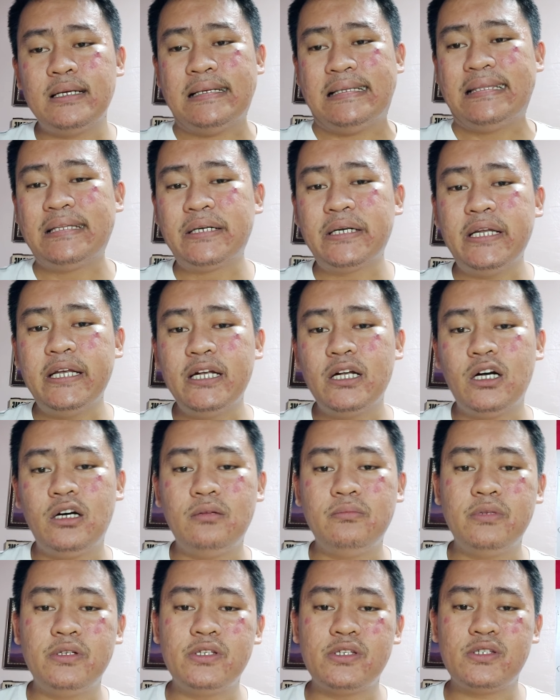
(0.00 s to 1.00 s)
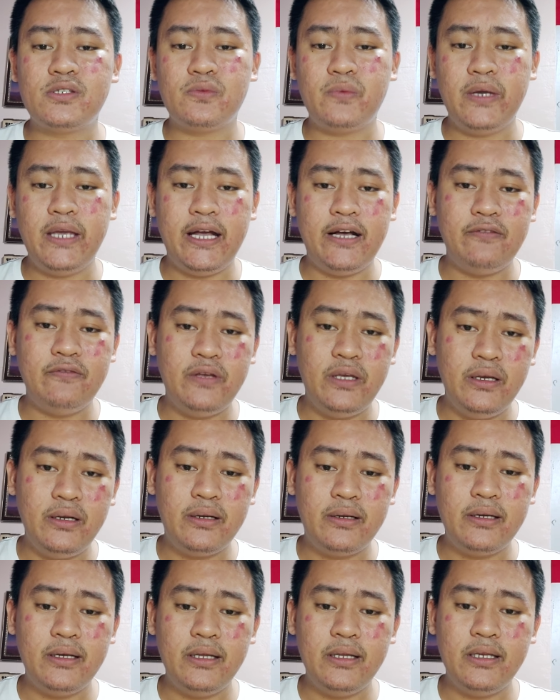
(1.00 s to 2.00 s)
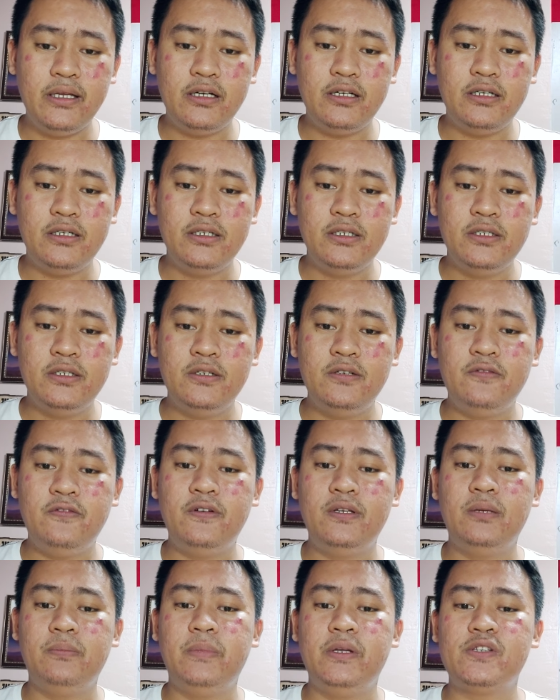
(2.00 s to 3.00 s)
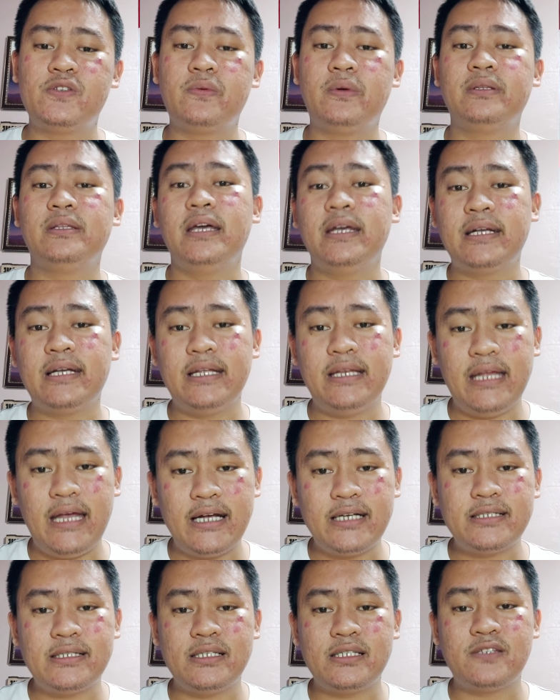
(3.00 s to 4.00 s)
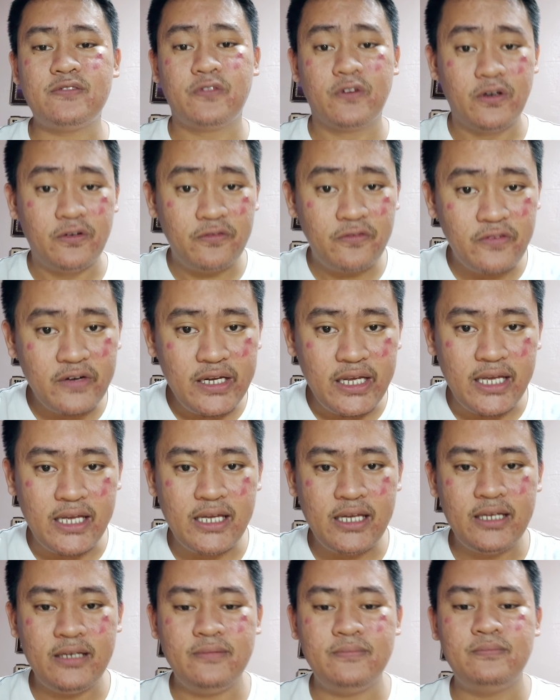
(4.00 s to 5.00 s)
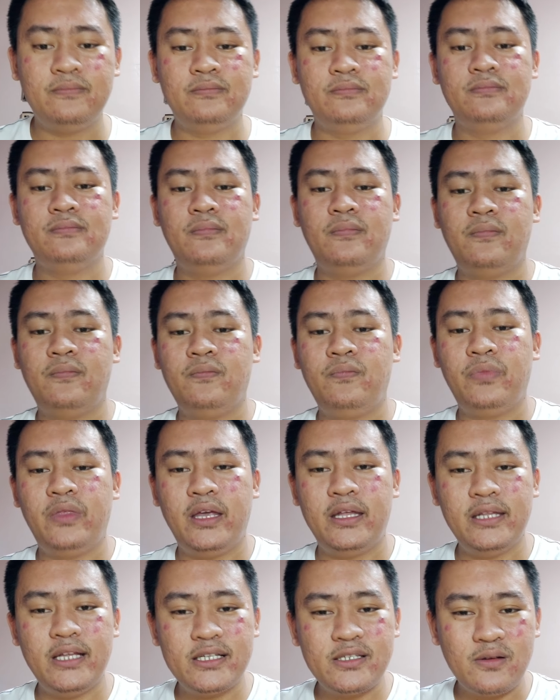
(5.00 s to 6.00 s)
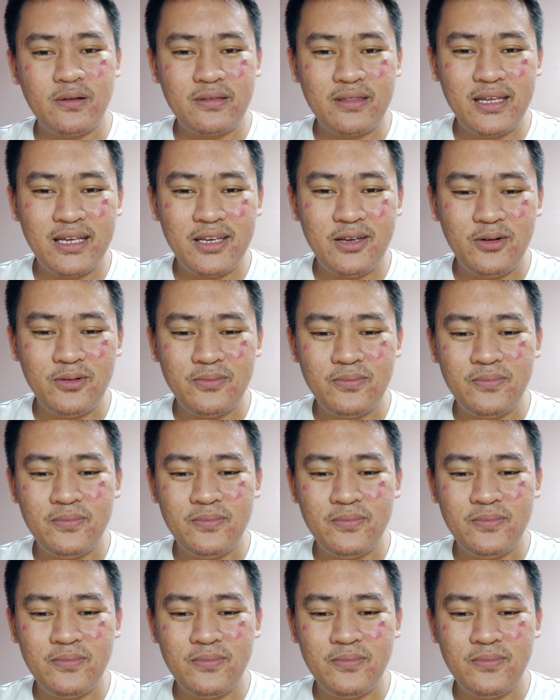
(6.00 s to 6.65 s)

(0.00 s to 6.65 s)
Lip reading: learning commons we have here in the Philippines, where they can access for free. And that's all. Thank you.